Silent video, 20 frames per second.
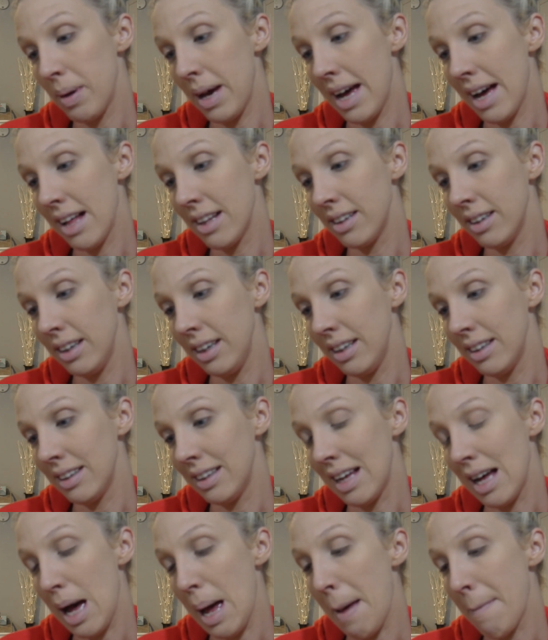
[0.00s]
Palette in
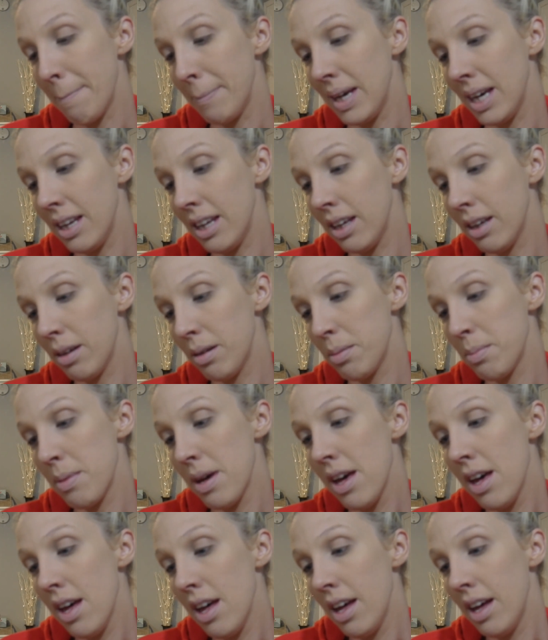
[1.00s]
light medium.
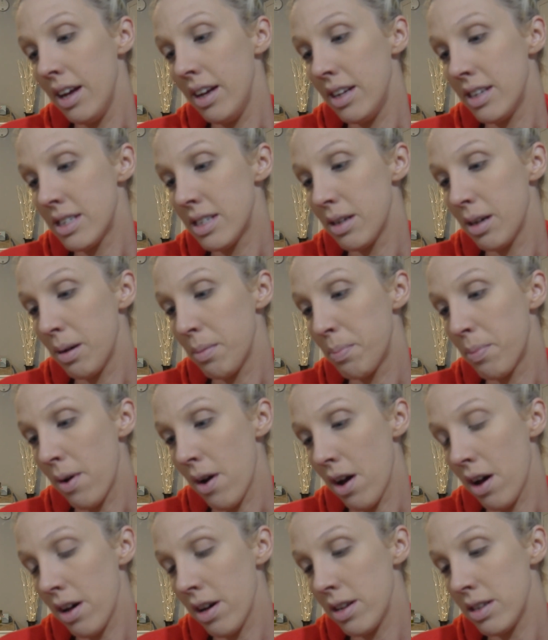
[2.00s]
It's a
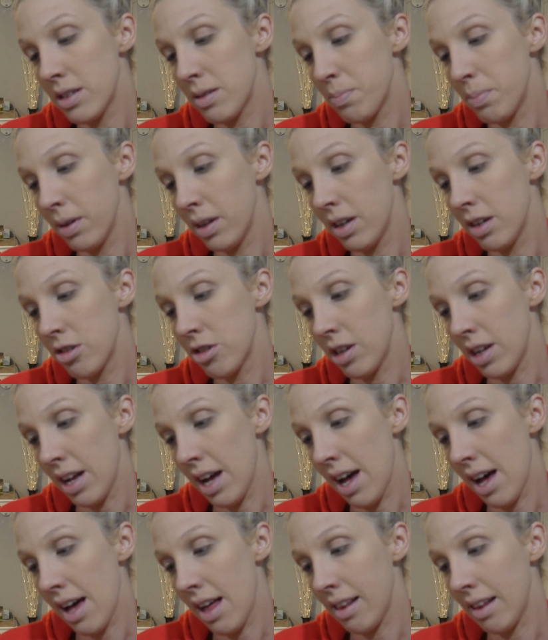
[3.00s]
bronze, blush, and
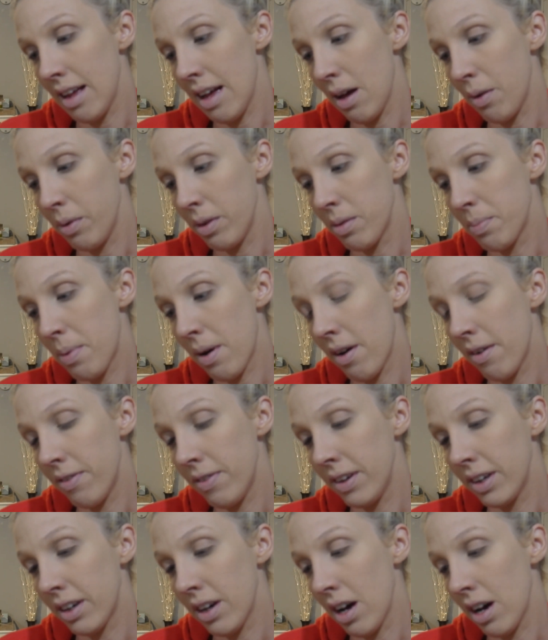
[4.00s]
highlight with
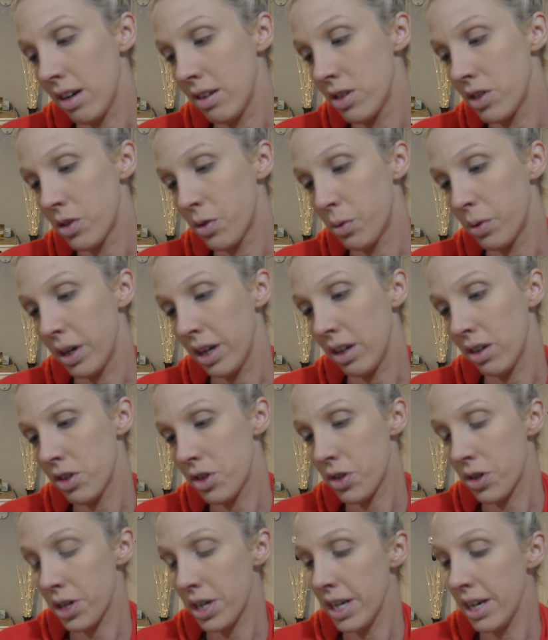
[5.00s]
perfect contouring
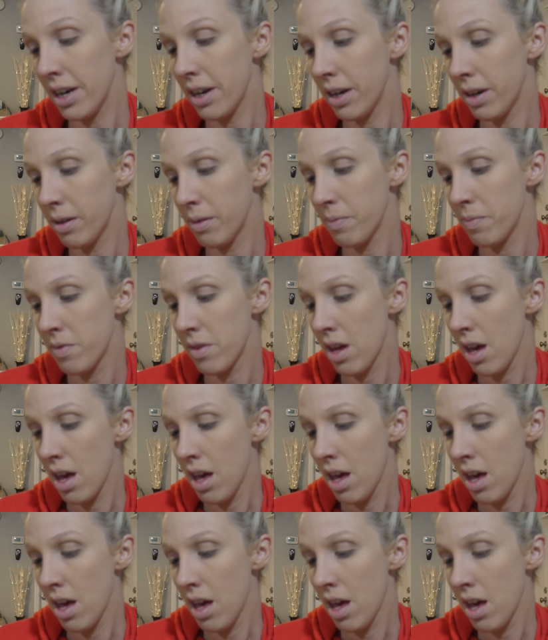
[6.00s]
trio.